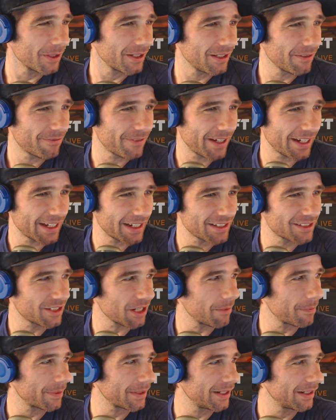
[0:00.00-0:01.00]
Quinn LaFay is
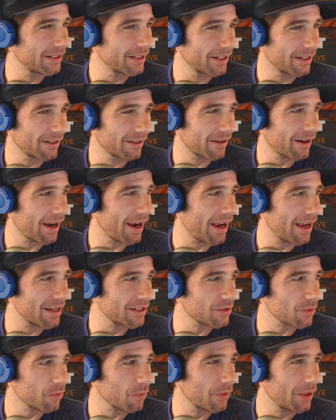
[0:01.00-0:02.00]
jumping in here
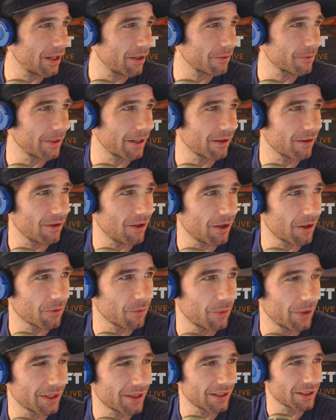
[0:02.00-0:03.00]
as well right along